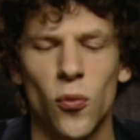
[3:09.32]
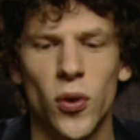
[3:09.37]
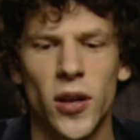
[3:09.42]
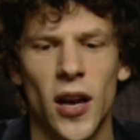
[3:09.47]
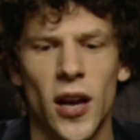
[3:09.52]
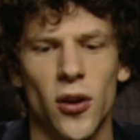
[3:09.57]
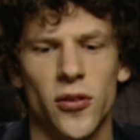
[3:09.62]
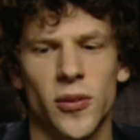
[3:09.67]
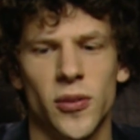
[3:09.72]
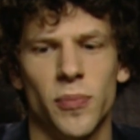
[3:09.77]
Woody
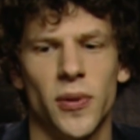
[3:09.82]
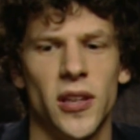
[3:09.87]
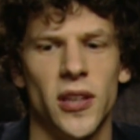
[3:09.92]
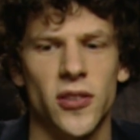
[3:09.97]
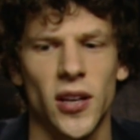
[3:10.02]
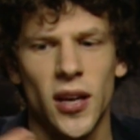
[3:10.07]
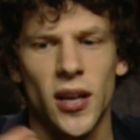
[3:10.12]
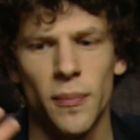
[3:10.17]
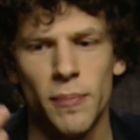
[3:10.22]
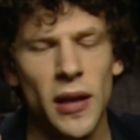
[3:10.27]
Harrelson plays
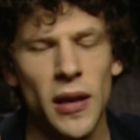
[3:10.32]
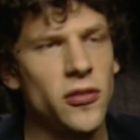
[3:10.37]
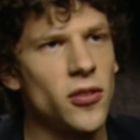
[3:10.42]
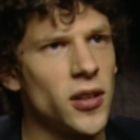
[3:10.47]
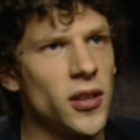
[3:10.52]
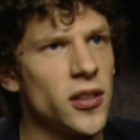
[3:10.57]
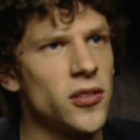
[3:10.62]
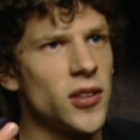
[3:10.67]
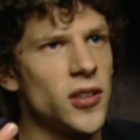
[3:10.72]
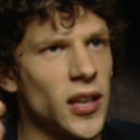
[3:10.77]
like a
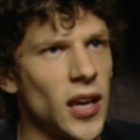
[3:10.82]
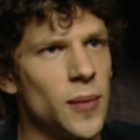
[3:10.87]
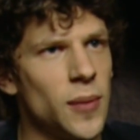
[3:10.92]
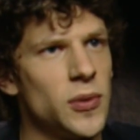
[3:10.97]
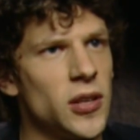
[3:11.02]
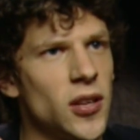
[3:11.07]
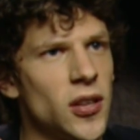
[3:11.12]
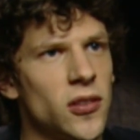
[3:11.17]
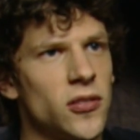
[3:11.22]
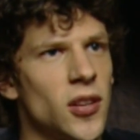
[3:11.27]
mentalist, like a
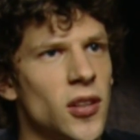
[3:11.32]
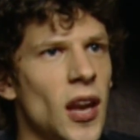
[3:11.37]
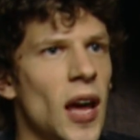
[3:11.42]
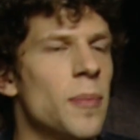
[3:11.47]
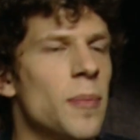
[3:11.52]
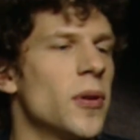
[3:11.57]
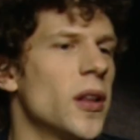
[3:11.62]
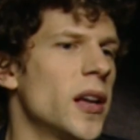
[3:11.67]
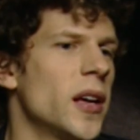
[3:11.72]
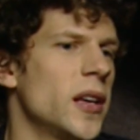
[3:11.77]
hypnotist, and I
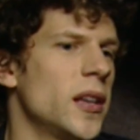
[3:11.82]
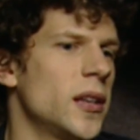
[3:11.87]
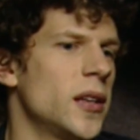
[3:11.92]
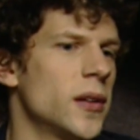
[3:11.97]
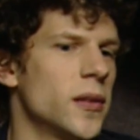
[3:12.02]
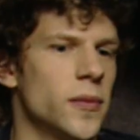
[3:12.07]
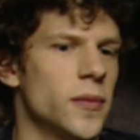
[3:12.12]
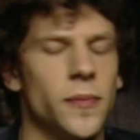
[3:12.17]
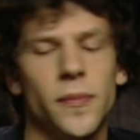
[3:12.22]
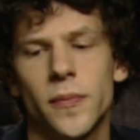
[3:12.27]
play
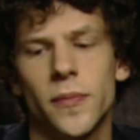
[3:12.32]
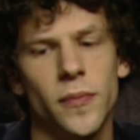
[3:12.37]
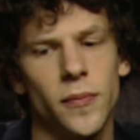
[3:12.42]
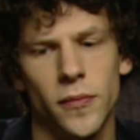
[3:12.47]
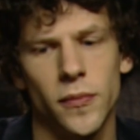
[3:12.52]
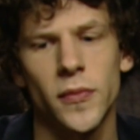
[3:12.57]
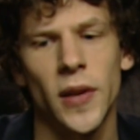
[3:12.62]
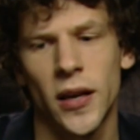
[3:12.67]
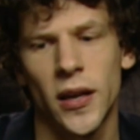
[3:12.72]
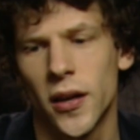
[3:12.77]

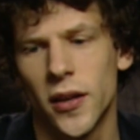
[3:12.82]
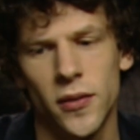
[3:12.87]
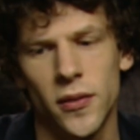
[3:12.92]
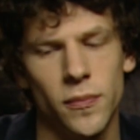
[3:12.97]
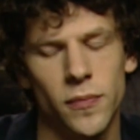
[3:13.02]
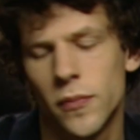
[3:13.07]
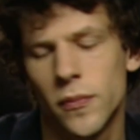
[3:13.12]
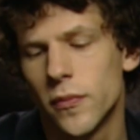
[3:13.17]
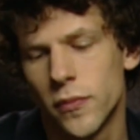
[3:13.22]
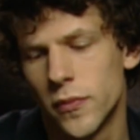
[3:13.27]
like a
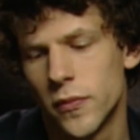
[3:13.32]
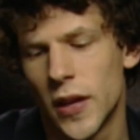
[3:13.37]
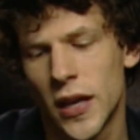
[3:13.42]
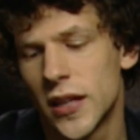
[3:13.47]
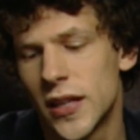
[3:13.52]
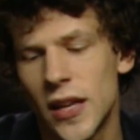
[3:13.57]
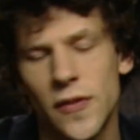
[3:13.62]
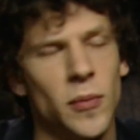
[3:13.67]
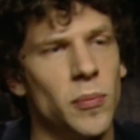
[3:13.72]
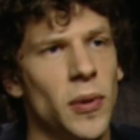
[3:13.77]

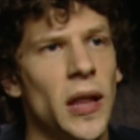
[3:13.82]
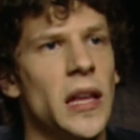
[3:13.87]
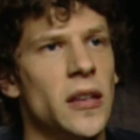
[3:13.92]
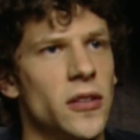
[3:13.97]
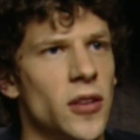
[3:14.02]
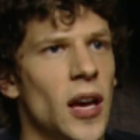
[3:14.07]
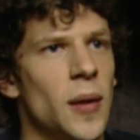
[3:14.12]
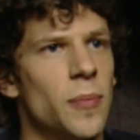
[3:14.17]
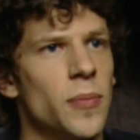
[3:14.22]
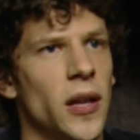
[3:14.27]
David Blaine
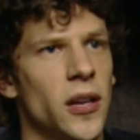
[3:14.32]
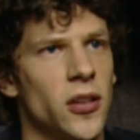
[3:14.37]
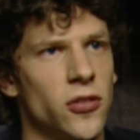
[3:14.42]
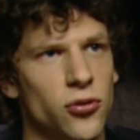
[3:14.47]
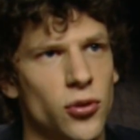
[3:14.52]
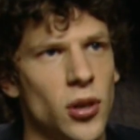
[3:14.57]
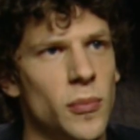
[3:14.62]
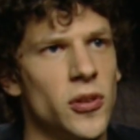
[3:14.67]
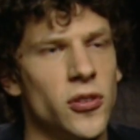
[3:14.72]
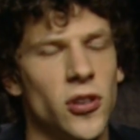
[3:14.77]
type, like a
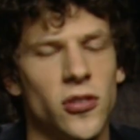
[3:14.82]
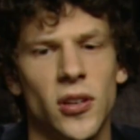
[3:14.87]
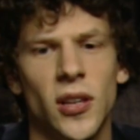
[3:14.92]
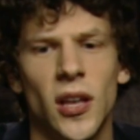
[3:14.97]
street magician.